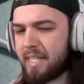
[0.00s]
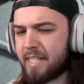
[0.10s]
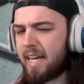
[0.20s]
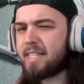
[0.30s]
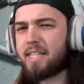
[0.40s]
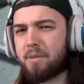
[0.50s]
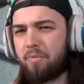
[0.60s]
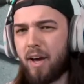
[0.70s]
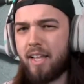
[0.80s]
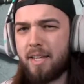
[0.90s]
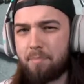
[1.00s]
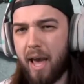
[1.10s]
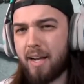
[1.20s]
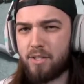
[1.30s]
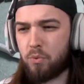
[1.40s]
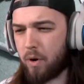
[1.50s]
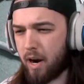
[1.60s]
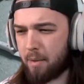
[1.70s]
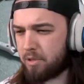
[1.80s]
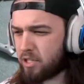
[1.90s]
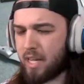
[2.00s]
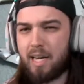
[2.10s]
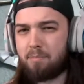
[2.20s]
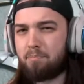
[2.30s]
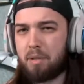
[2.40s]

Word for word: it's nice because I'm finally back to where I'm just kind of